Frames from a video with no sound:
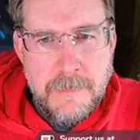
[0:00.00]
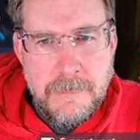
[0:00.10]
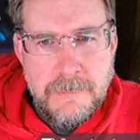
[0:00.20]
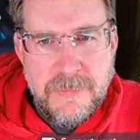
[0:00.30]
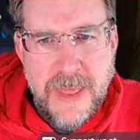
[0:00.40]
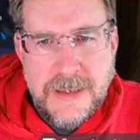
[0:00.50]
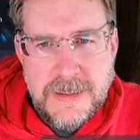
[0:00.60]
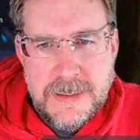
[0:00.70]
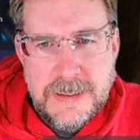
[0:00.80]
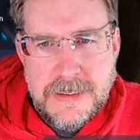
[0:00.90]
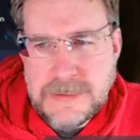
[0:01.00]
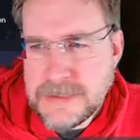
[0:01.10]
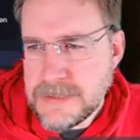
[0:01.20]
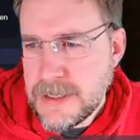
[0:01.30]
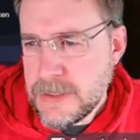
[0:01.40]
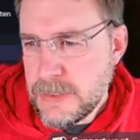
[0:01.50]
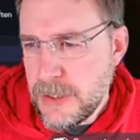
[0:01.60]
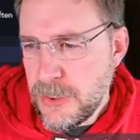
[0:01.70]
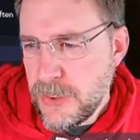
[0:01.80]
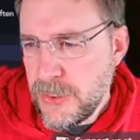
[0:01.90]
that is now, I
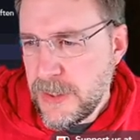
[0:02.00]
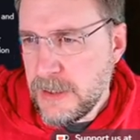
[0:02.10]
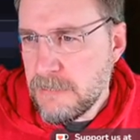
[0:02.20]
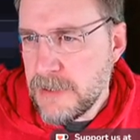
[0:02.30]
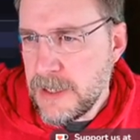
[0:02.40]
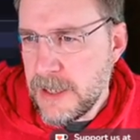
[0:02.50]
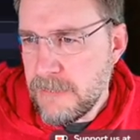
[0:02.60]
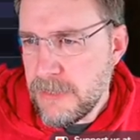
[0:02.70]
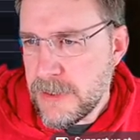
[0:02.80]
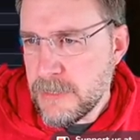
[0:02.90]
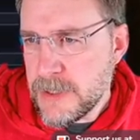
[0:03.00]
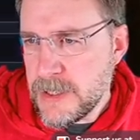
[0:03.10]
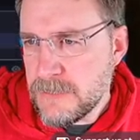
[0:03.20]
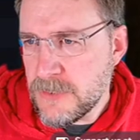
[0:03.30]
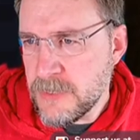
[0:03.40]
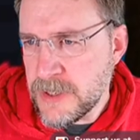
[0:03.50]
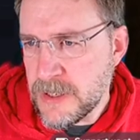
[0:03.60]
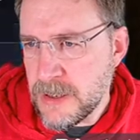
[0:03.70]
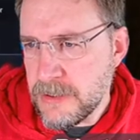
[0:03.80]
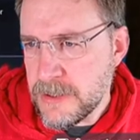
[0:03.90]
think, really everything we need for one
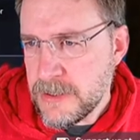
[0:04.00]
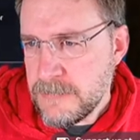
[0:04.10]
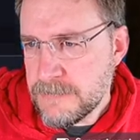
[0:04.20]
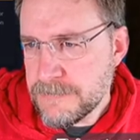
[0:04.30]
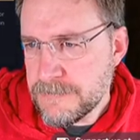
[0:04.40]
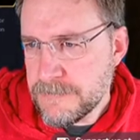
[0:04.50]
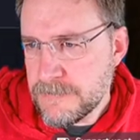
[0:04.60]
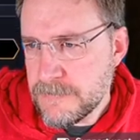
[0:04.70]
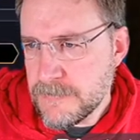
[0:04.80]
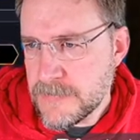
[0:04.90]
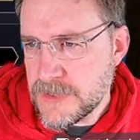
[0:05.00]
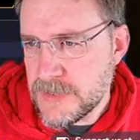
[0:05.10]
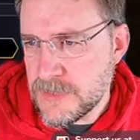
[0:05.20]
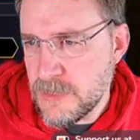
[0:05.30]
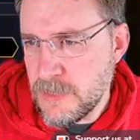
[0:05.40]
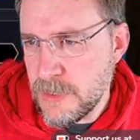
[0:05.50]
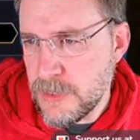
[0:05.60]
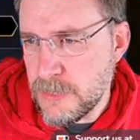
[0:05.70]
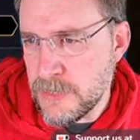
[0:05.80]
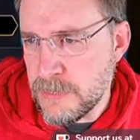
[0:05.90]
character. Just scrolling
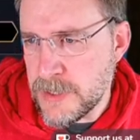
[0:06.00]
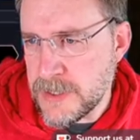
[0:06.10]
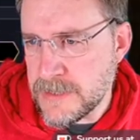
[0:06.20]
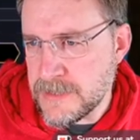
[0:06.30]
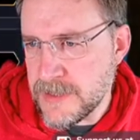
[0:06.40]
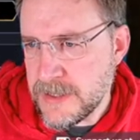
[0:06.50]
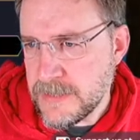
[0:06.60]
through on the right-hand side.